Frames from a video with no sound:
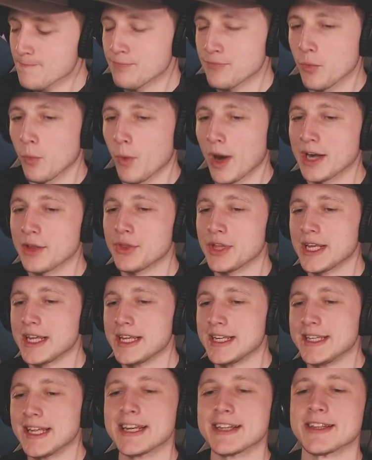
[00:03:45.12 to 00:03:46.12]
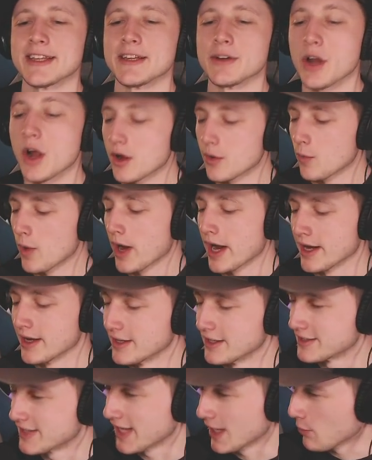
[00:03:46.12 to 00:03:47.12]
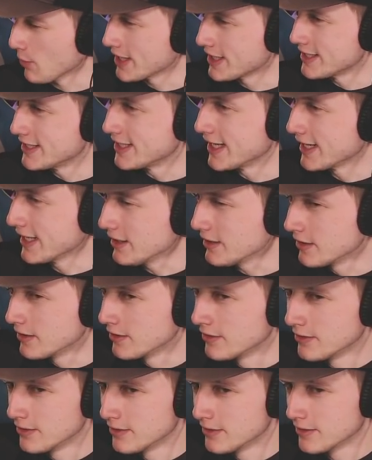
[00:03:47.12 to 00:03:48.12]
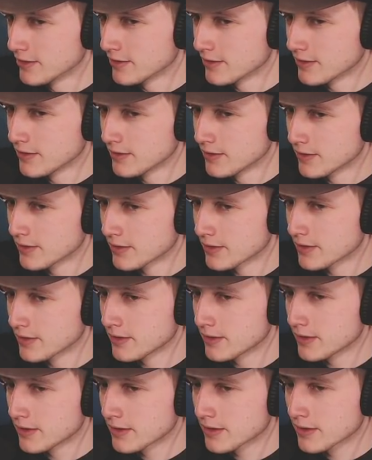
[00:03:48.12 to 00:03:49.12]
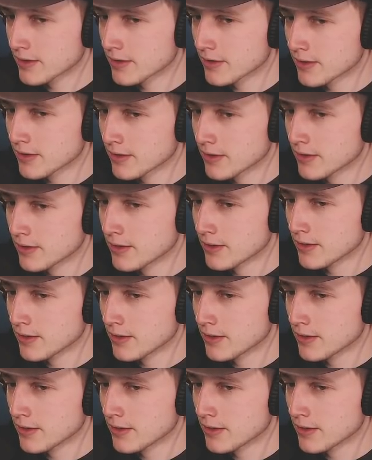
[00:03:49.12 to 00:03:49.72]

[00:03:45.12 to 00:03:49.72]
Why do you think he did it then? Wait, is that why he did it? Fart.